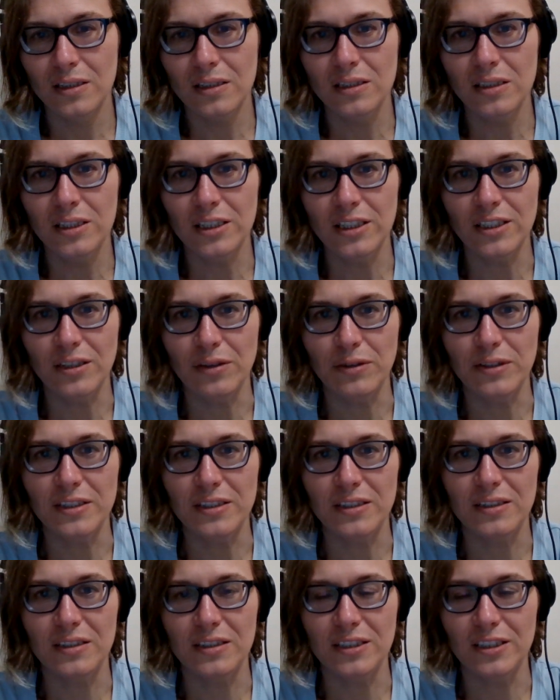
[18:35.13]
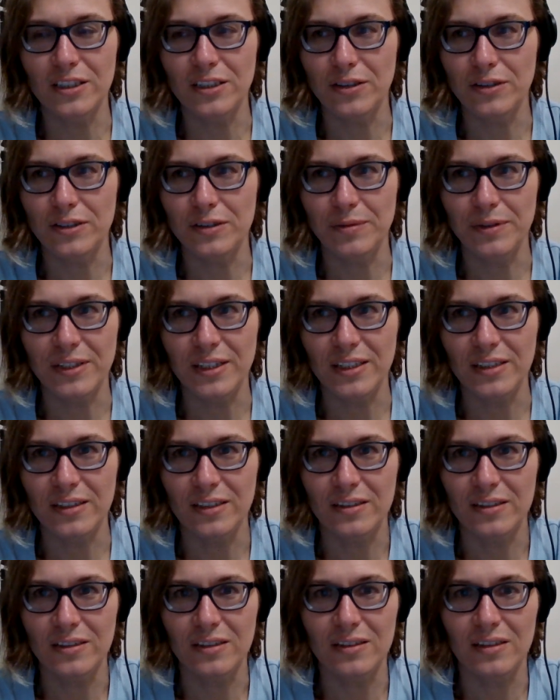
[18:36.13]
She's always been like
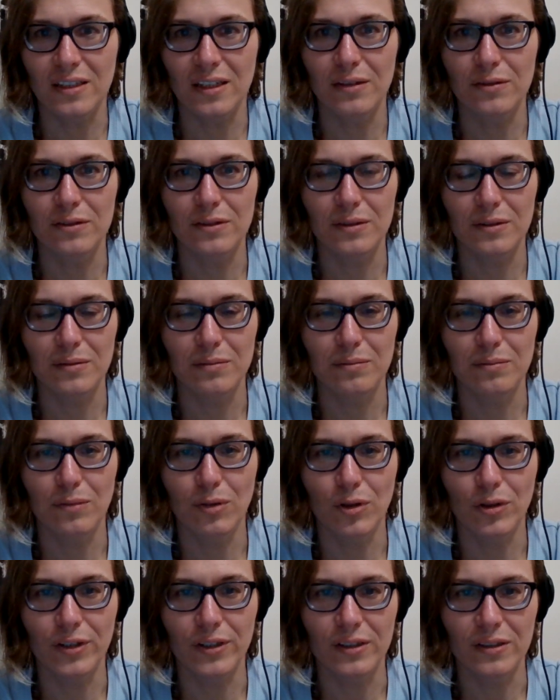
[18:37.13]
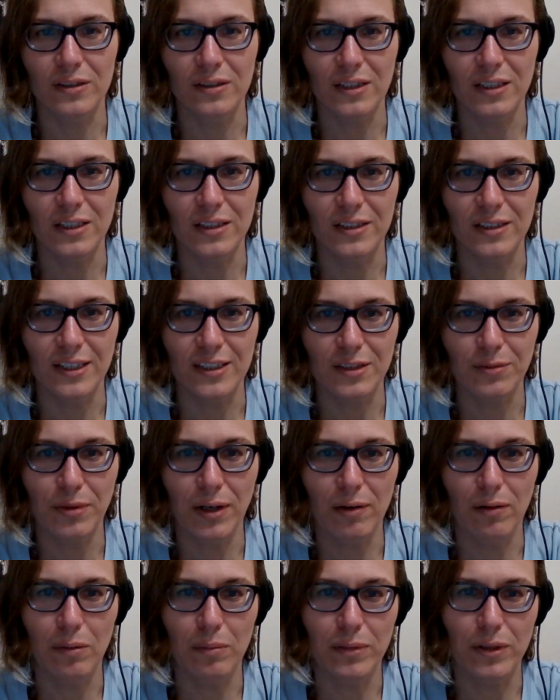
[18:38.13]
this since I was born, and that's
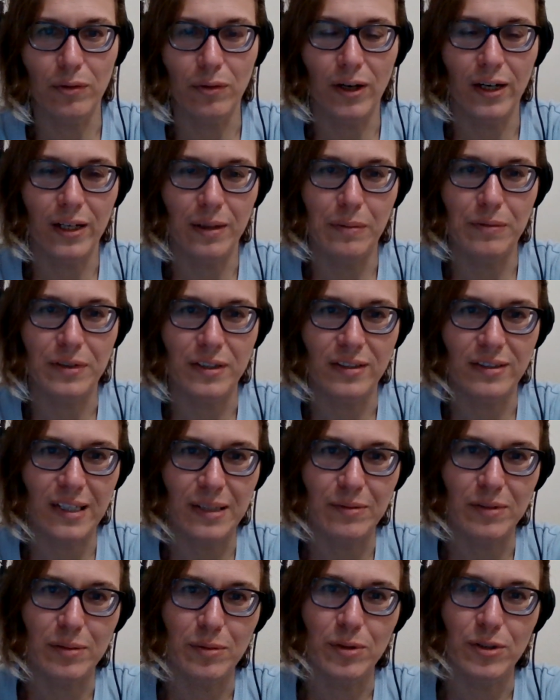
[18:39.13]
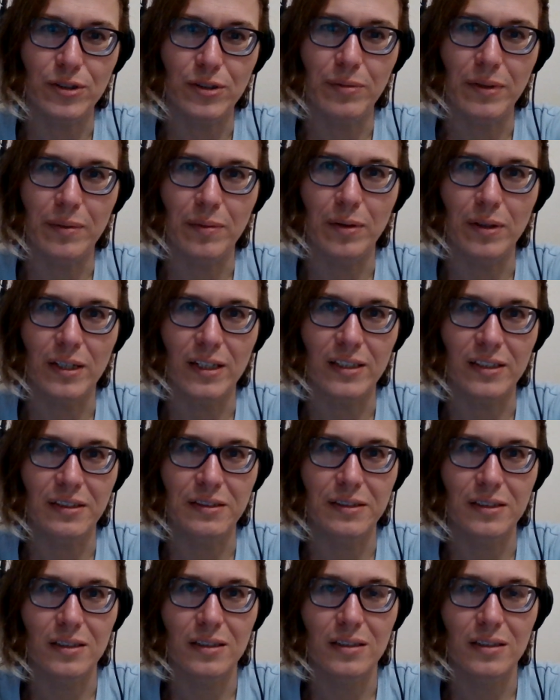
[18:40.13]
probably why I'm susceptible to people like this.